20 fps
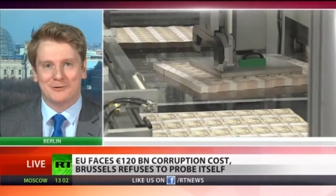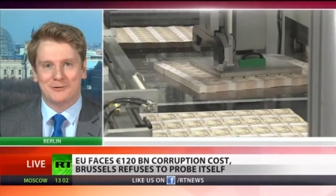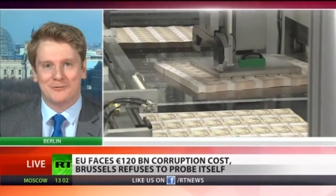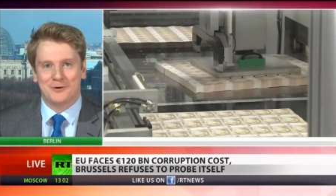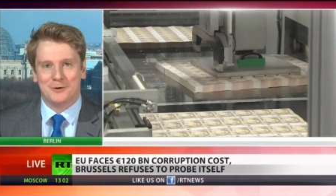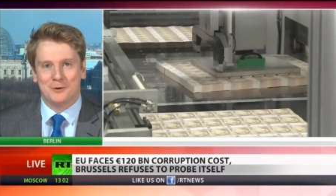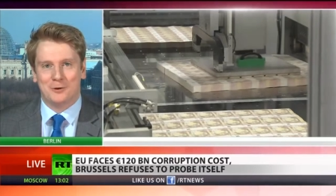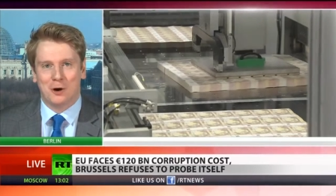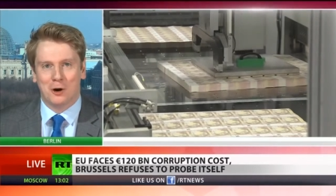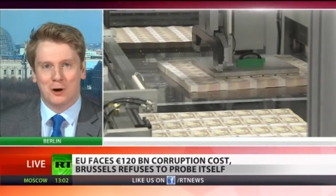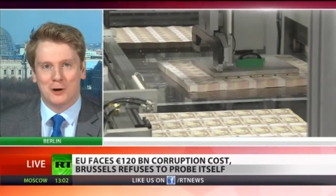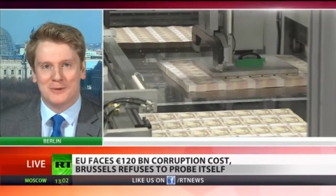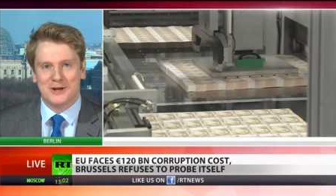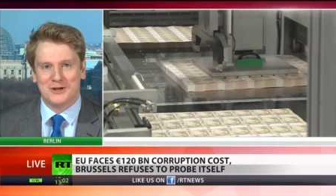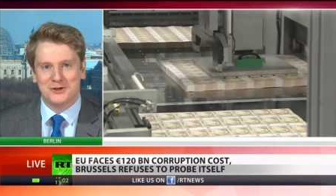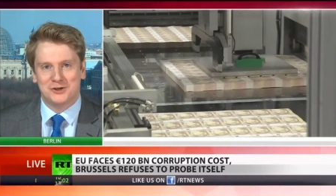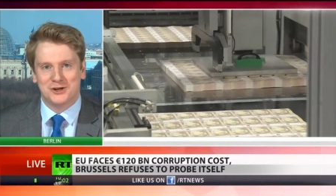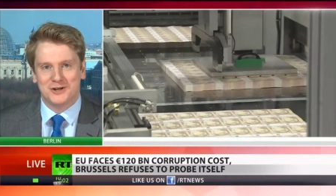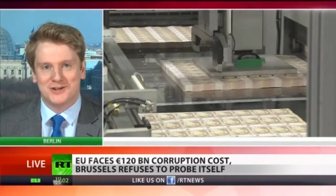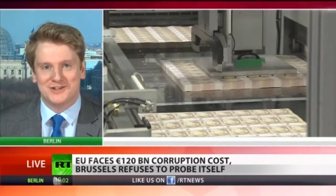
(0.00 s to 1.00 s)
a few column
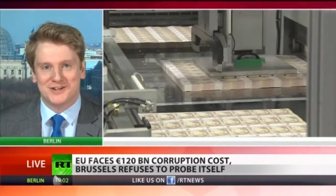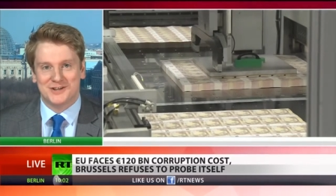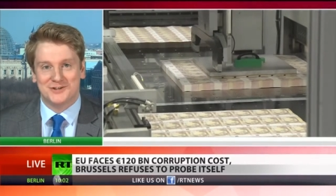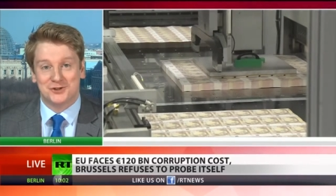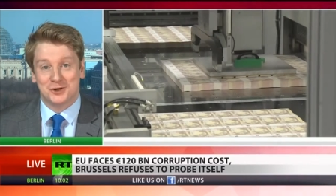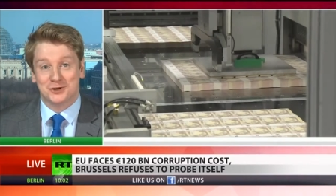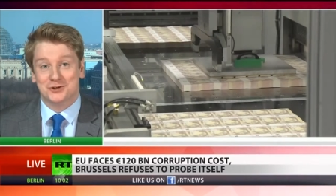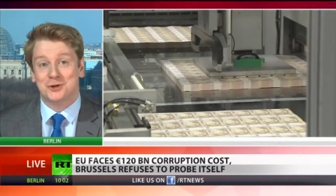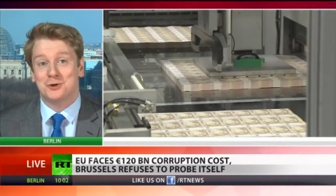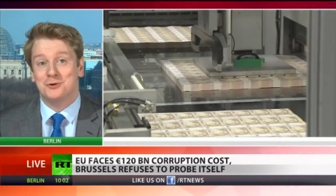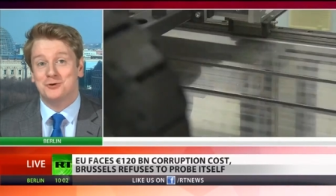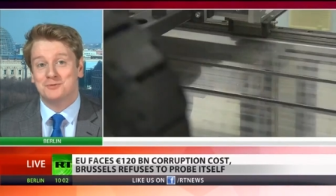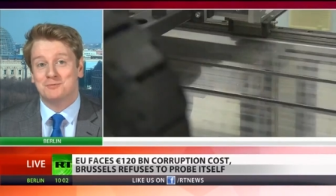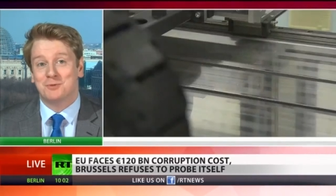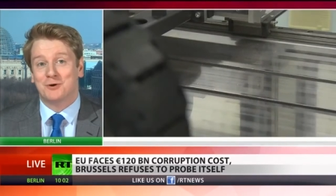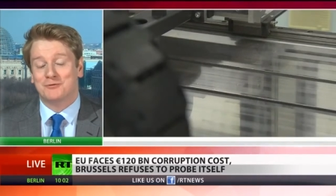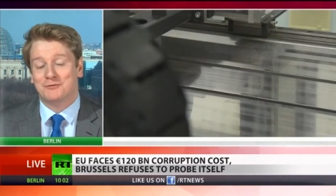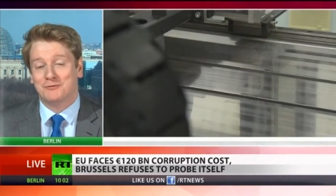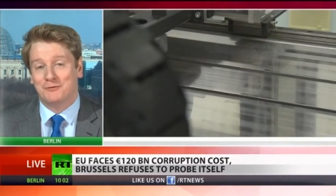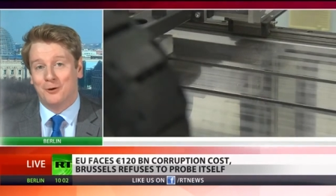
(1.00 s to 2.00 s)
inches is just who's
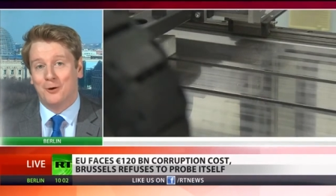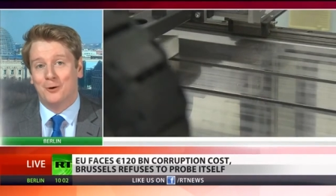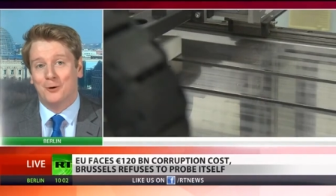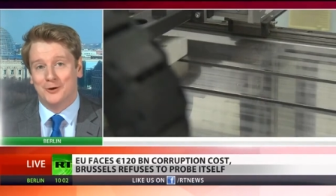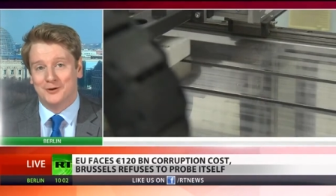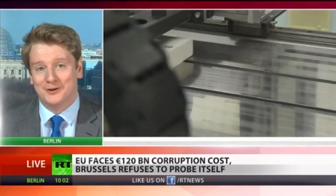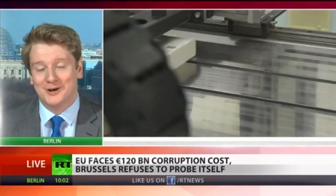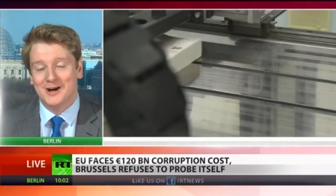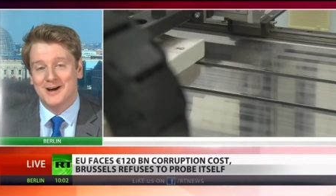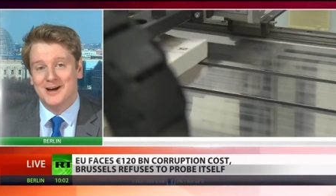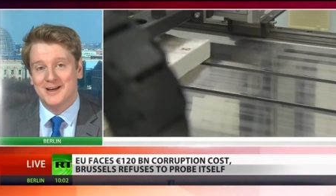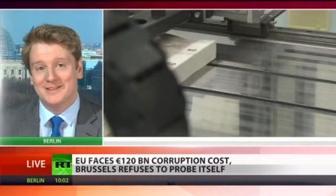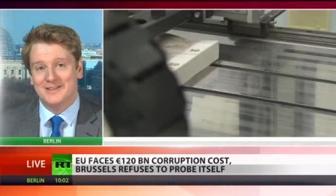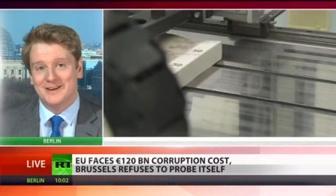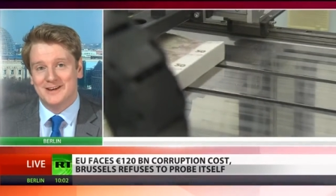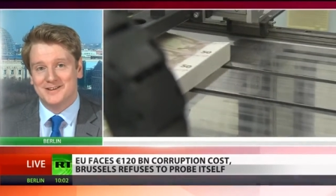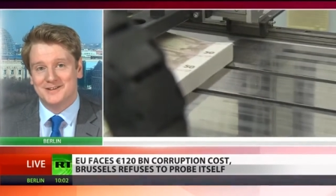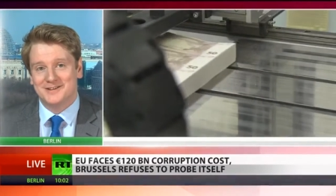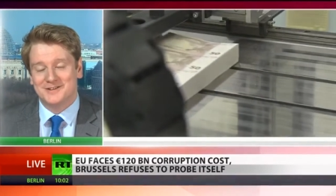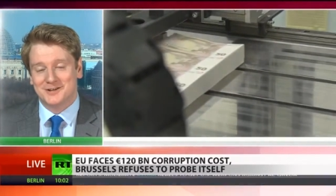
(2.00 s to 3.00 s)
put forward
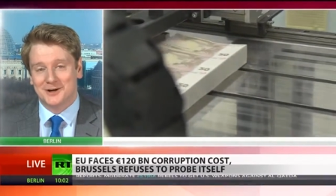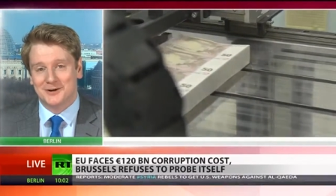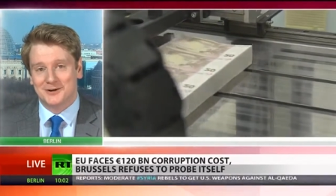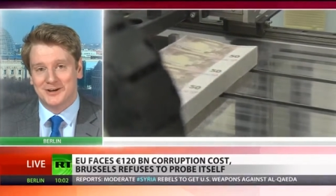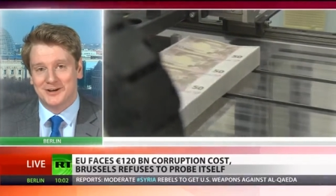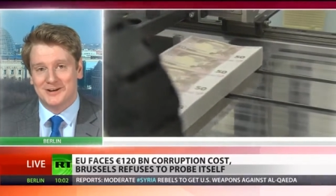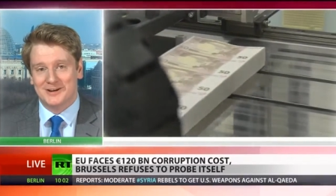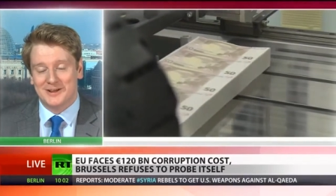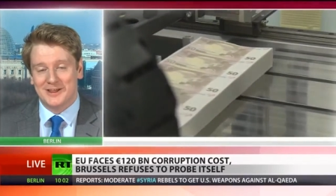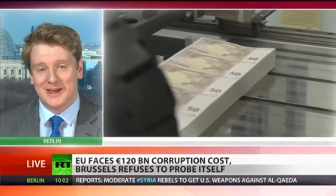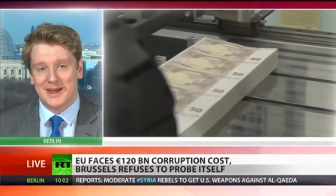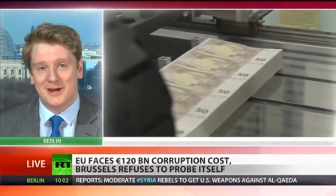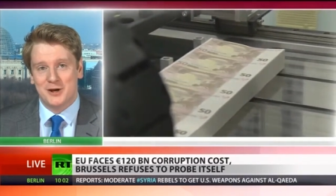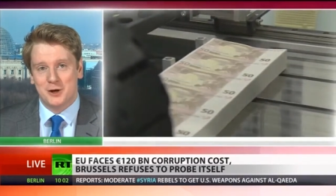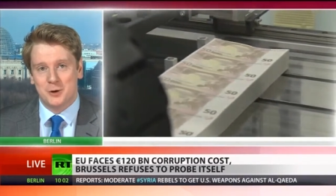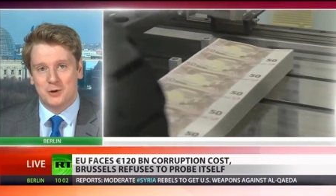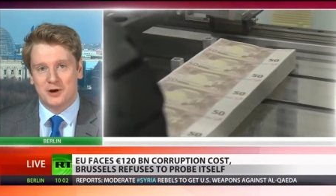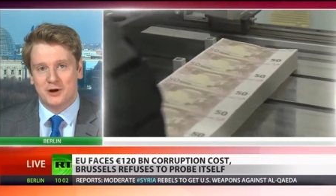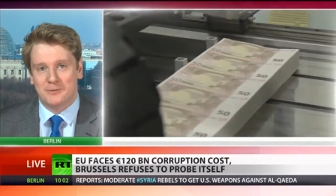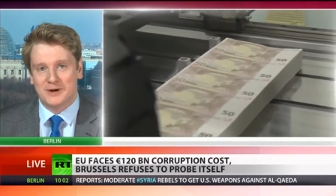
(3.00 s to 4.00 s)
this study study. Now, the
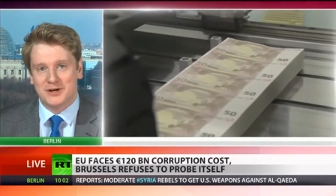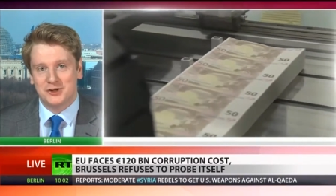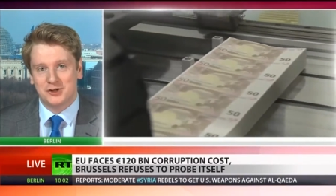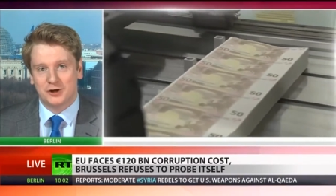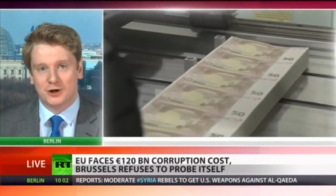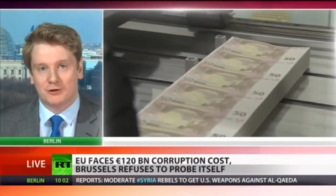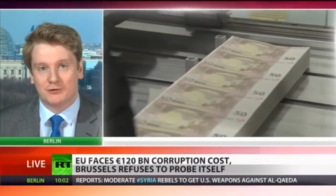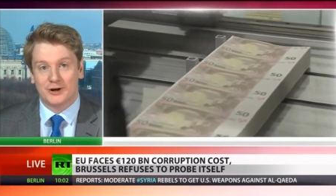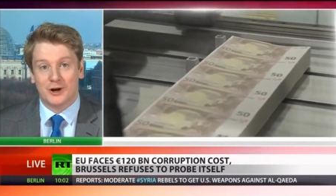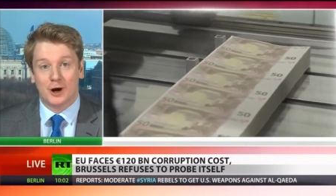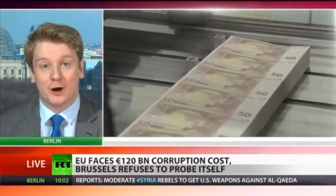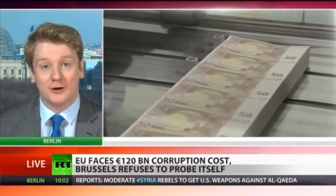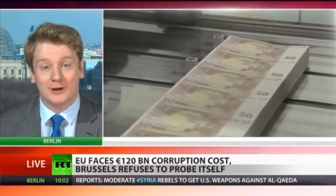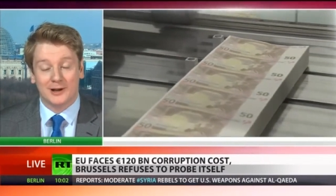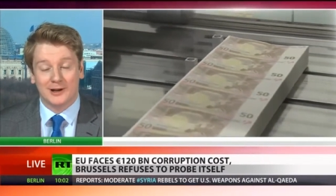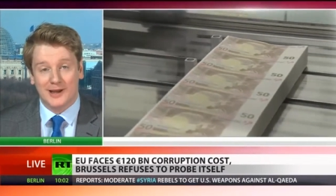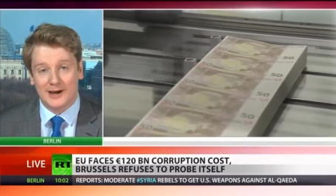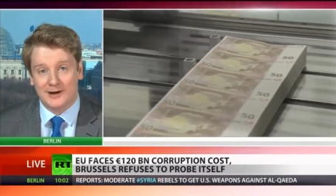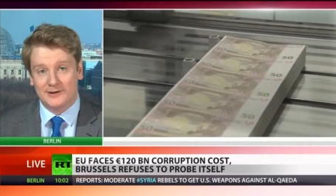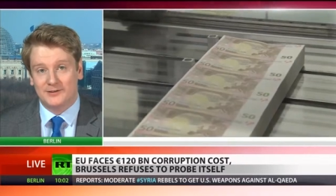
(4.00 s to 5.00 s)
EU Commission are an
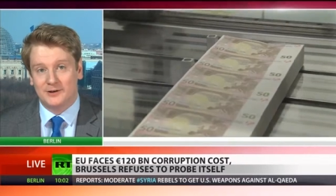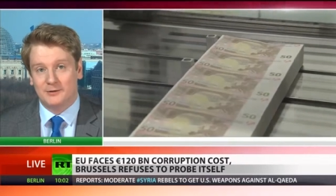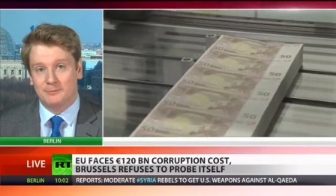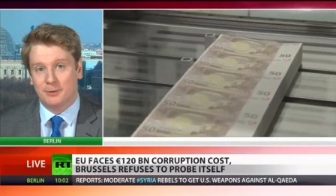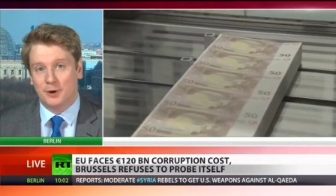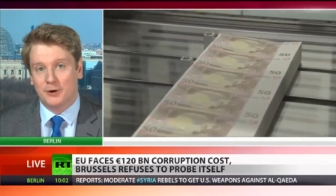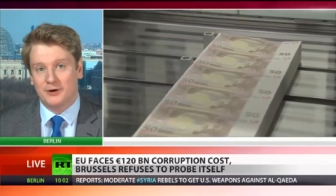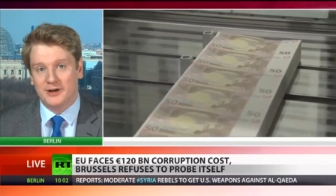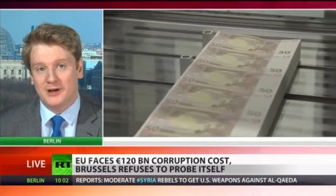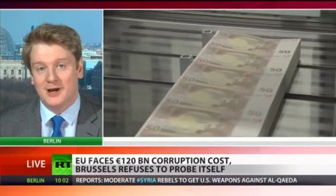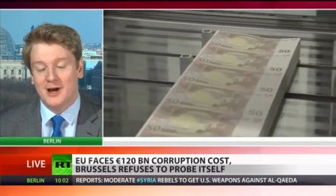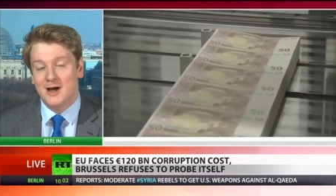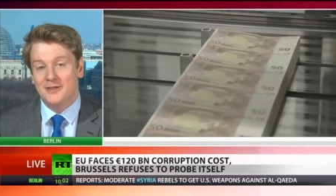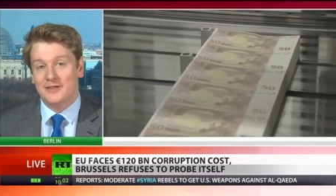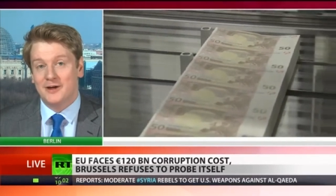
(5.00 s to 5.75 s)
unelected body.